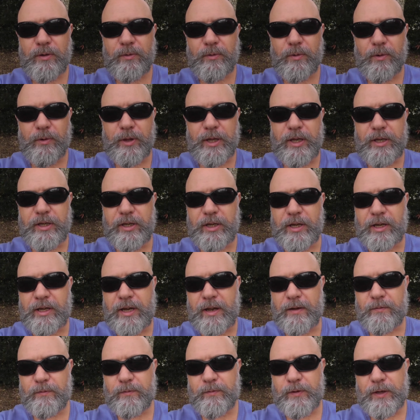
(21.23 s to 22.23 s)
well then you
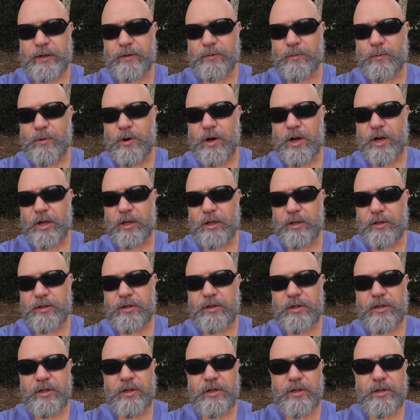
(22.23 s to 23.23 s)
get fixed
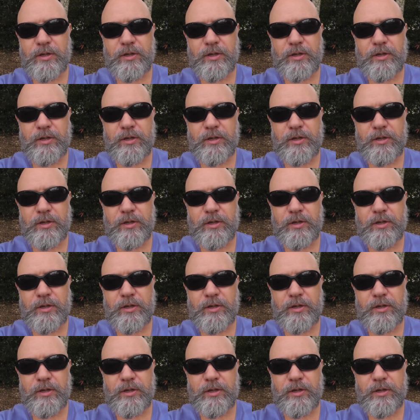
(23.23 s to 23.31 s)
wireless.